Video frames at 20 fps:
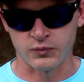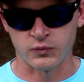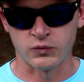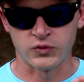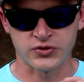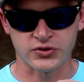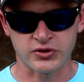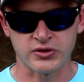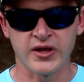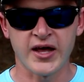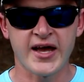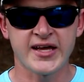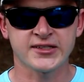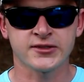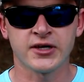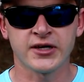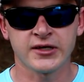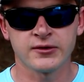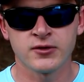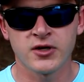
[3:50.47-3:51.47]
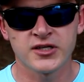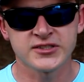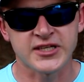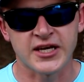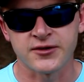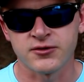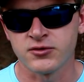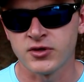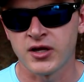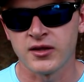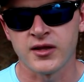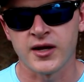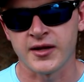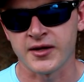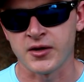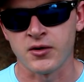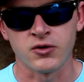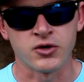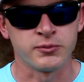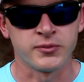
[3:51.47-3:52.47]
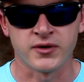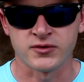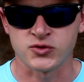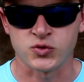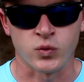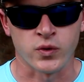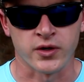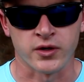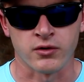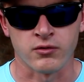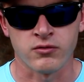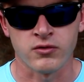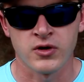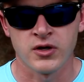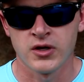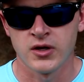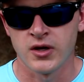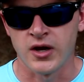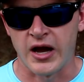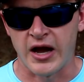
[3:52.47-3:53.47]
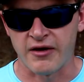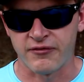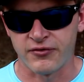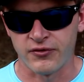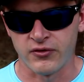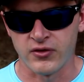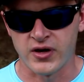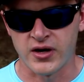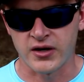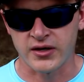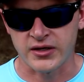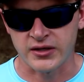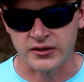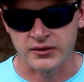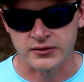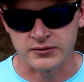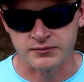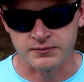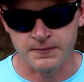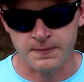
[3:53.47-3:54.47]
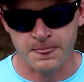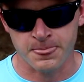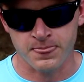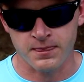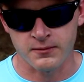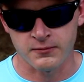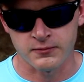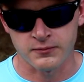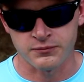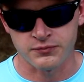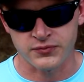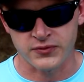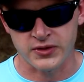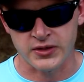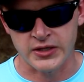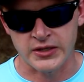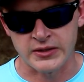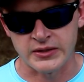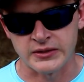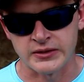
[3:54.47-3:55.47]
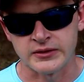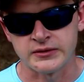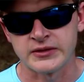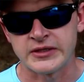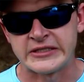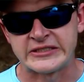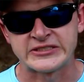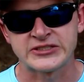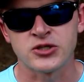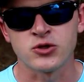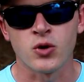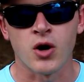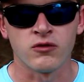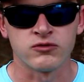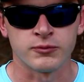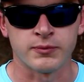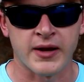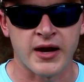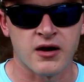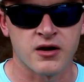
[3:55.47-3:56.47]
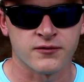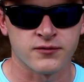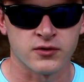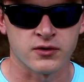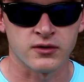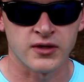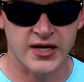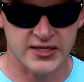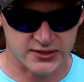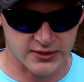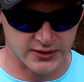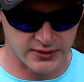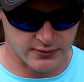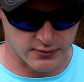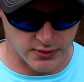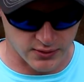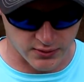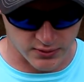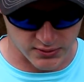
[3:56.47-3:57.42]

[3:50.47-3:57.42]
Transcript: With glass cranking rods, I do not like going above 12. I feel like it's too overpowering for a glass cranking rod,